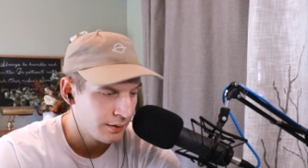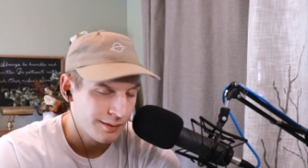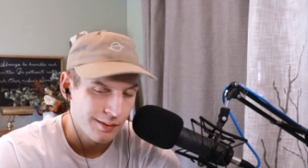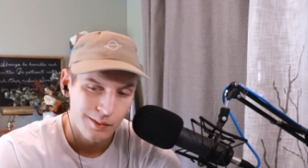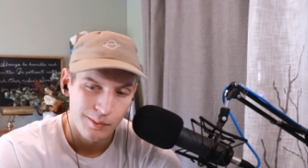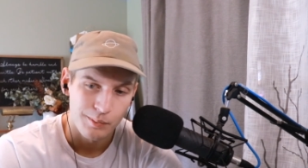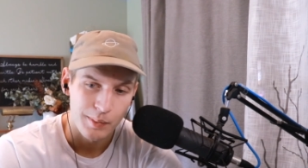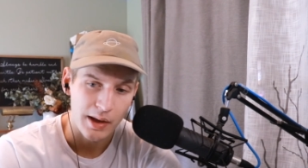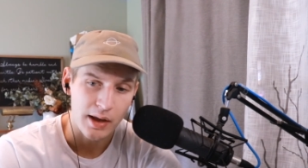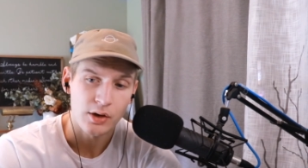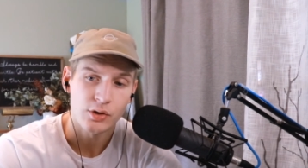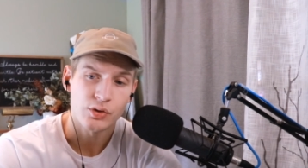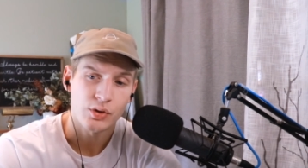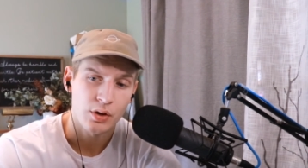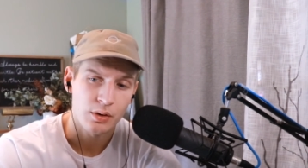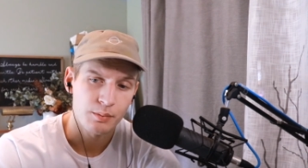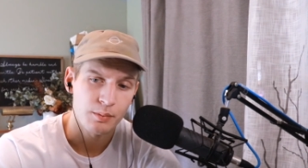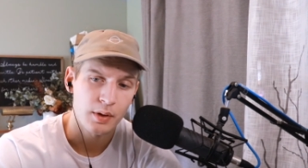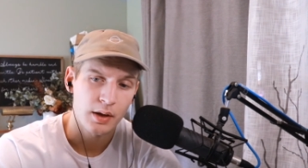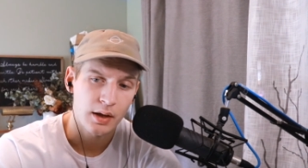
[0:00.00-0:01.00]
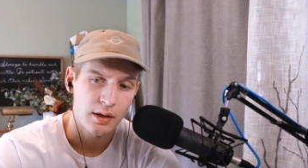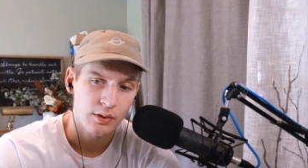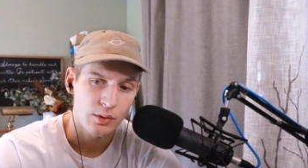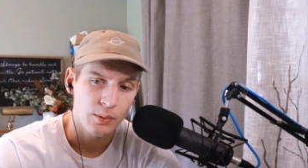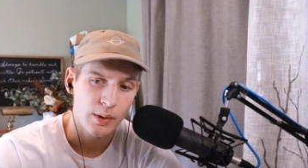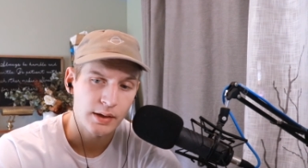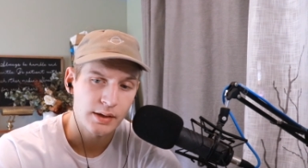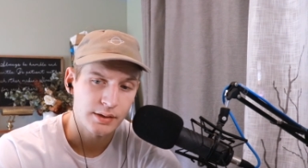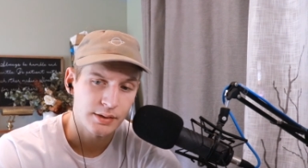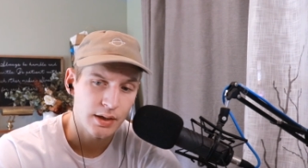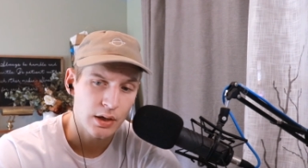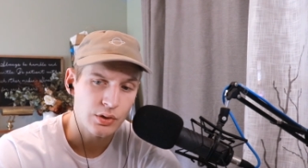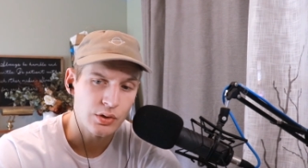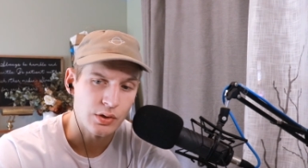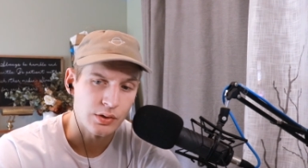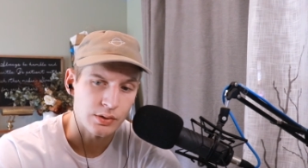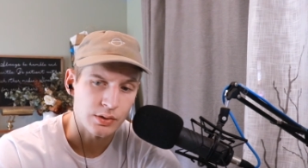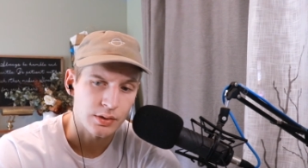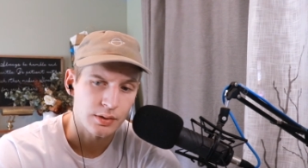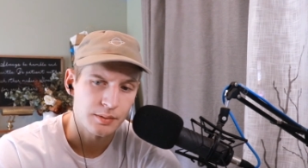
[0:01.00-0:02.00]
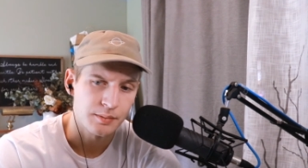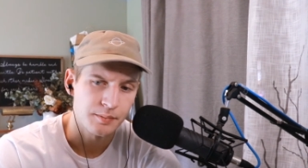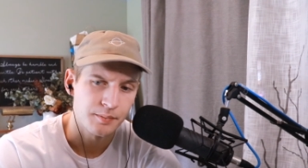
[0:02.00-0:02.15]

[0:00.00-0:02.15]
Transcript: making sure you're making the right decisions.